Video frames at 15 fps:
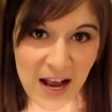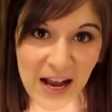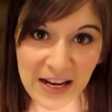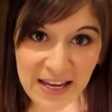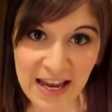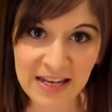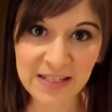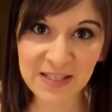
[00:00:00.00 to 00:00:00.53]

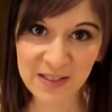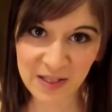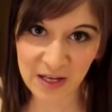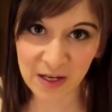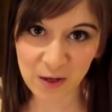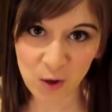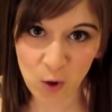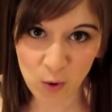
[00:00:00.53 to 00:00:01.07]
against
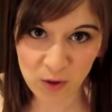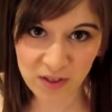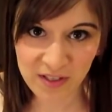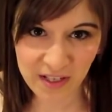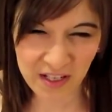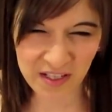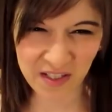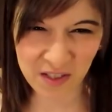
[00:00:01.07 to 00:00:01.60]
the
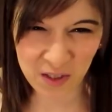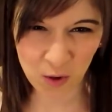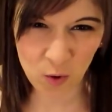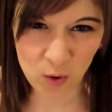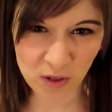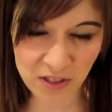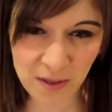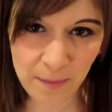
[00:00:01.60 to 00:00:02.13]
corset because it's a
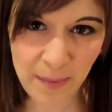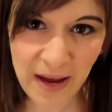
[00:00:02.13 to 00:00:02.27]
corset